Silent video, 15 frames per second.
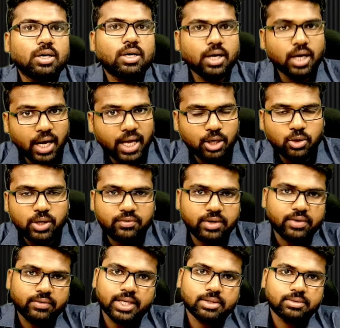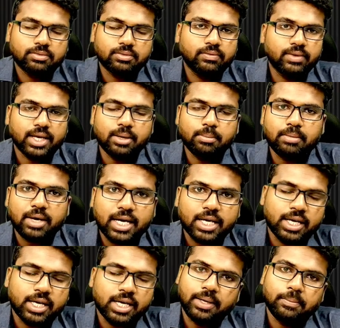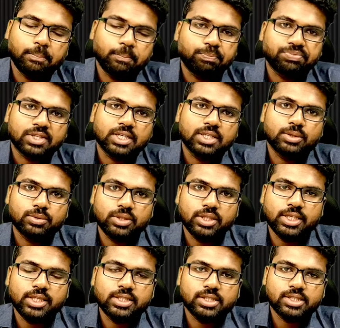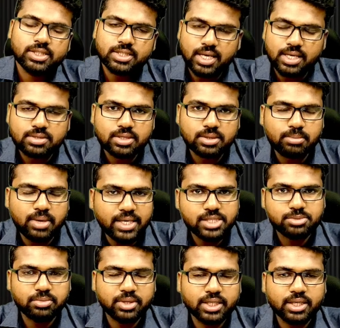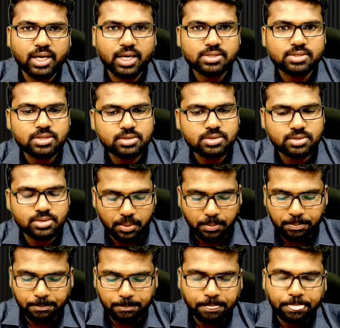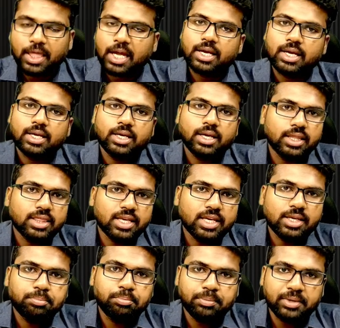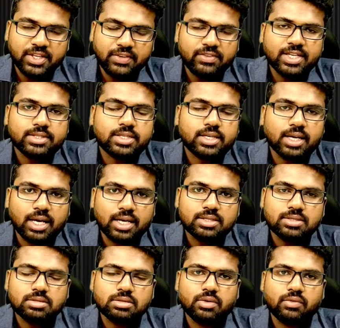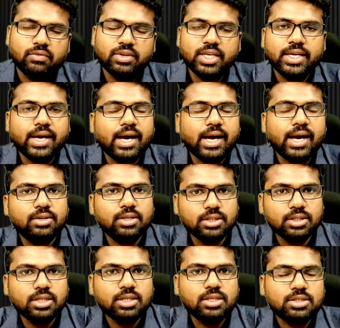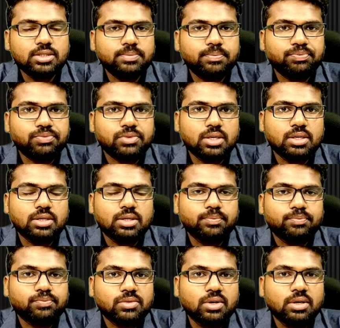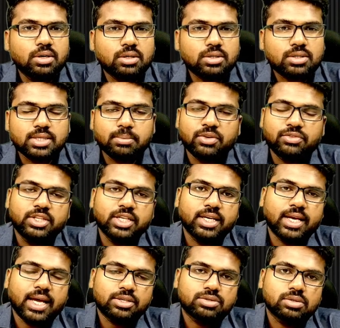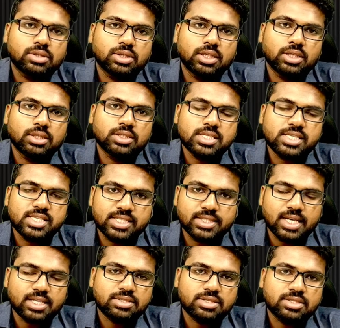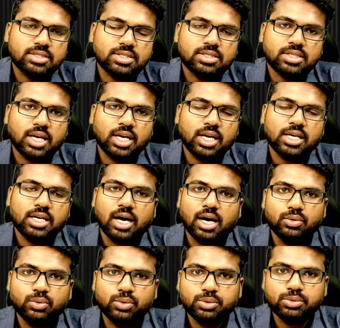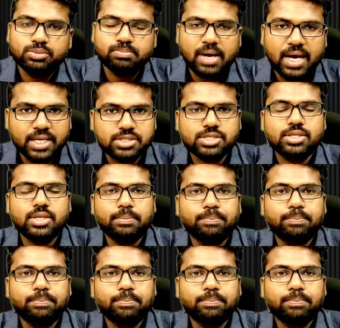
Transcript: Hello everyone, welcome back again to the disaster management classes. In the previous class, we have learned some of the natural disasters and how to manage them.